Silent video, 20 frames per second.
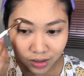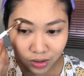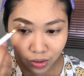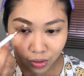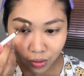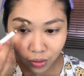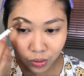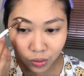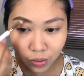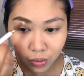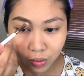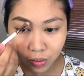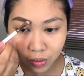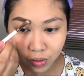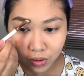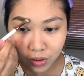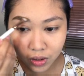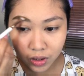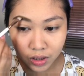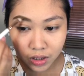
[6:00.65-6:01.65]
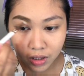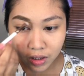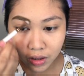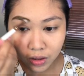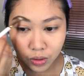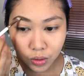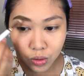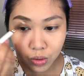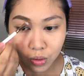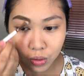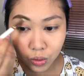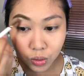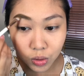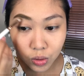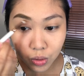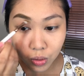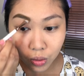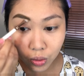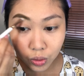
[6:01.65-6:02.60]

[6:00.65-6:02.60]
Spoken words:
So, gustong-gusto